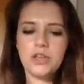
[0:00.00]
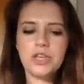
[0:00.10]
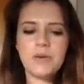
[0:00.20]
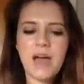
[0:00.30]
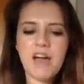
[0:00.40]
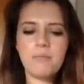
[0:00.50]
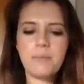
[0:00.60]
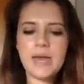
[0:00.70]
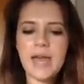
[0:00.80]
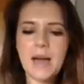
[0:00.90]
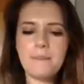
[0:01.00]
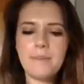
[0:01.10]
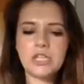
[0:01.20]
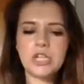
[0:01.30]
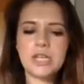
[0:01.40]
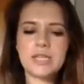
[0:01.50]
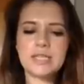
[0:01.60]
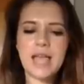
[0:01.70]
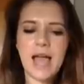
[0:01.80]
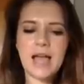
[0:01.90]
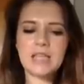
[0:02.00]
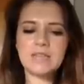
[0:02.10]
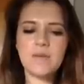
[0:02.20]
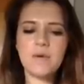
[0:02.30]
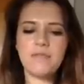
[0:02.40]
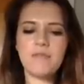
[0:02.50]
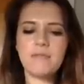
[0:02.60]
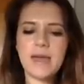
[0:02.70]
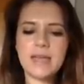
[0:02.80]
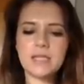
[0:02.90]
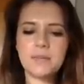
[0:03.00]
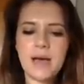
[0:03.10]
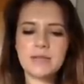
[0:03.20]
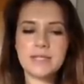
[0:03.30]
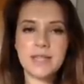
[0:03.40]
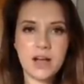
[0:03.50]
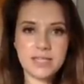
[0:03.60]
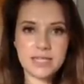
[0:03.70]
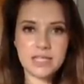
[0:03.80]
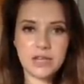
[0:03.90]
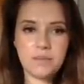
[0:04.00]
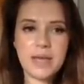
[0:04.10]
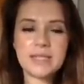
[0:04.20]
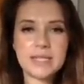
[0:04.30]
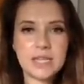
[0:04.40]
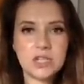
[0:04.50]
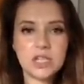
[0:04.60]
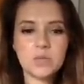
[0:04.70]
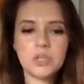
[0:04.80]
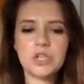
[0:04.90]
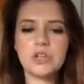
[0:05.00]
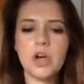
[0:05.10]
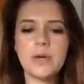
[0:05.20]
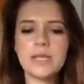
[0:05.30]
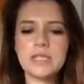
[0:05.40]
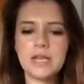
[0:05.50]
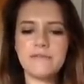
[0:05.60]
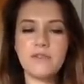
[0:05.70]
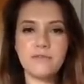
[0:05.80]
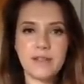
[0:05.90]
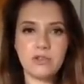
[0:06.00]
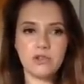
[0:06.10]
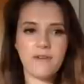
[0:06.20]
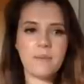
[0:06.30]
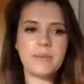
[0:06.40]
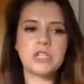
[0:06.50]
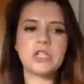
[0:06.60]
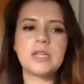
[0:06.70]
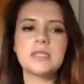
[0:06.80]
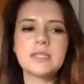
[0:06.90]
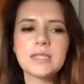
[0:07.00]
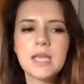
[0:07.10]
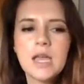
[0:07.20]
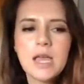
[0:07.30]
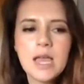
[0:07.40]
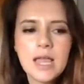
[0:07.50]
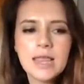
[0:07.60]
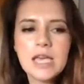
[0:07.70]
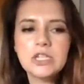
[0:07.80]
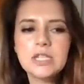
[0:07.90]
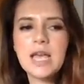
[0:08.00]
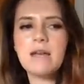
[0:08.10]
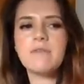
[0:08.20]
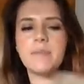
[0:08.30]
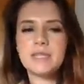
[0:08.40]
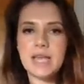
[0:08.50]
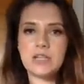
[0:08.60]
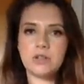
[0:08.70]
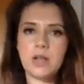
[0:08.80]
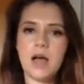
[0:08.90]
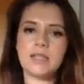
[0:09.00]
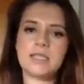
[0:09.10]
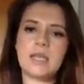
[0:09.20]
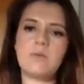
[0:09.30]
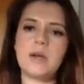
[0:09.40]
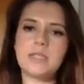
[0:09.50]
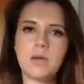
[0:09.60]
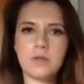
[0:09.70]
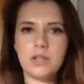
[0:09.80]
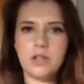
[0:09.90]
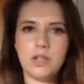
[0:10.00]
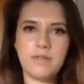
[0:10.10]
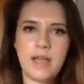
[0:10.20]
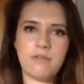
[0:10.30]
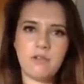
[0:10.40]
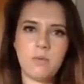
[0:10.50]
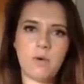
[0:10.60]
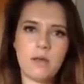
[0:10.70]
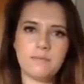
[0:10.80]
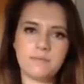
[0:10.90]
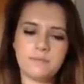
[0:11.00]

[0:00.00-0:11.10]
You have big ambitions, and the month of May is about starting to make decisions which are going to fulfill your ambitions. Let's just get a romance angel card to see what is going on in your love life, group one.